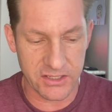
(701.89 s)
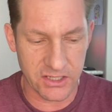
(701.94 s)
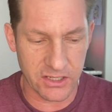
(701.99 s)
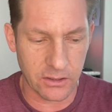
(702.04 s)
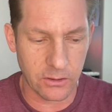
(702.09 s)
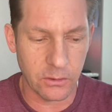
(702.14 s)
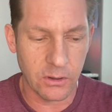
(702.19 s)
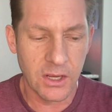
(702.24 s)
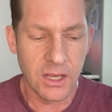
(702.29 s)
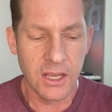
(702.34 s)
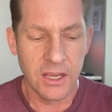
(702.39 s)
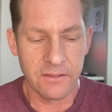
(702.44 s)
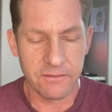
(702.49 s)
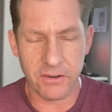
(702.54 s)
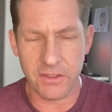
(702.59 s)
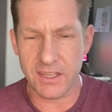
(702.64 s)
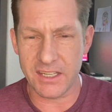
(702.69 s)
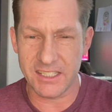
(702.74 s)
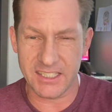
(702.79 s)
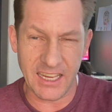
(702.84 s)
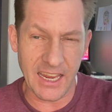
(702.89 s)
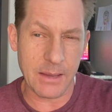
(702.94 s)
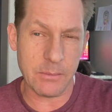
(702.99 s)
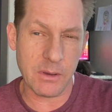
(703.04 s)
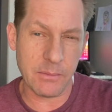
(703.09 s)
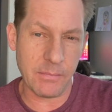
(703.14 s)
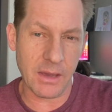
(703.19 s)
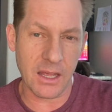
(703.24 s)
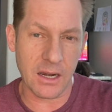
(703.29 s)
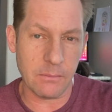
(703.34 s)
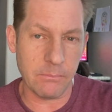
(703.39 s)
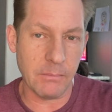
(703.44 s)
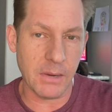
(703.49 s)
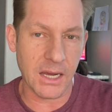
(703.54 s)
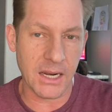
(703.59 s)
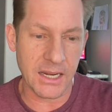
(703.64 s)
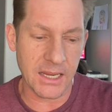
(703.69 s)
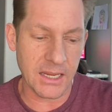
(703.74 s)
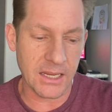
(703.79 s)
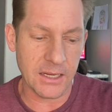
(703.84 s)
So for the same amount of
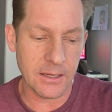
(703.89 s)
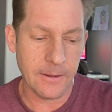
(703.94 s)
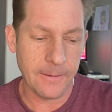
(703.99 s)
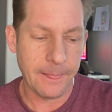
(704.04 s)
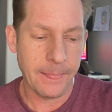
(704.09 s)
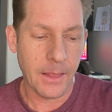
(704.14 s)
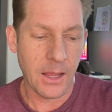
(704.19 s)
money,